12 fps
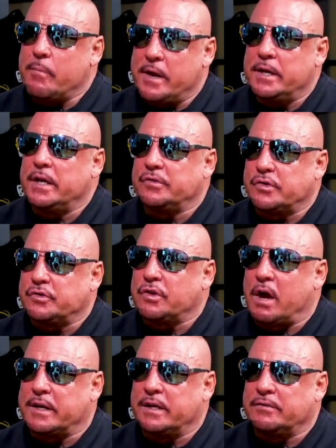It is a
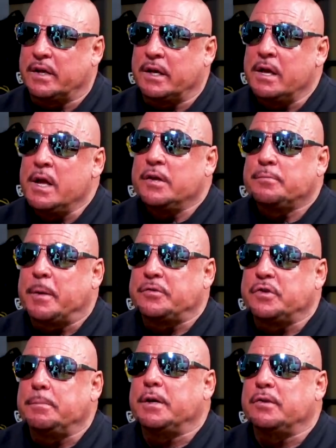shocking thing,
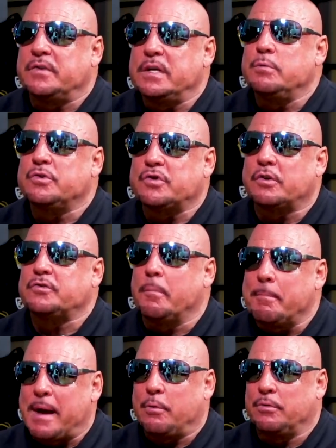especially because he was such a
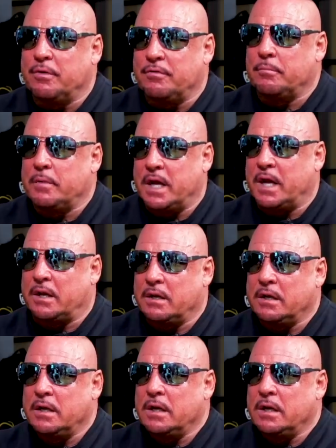mountain of a man.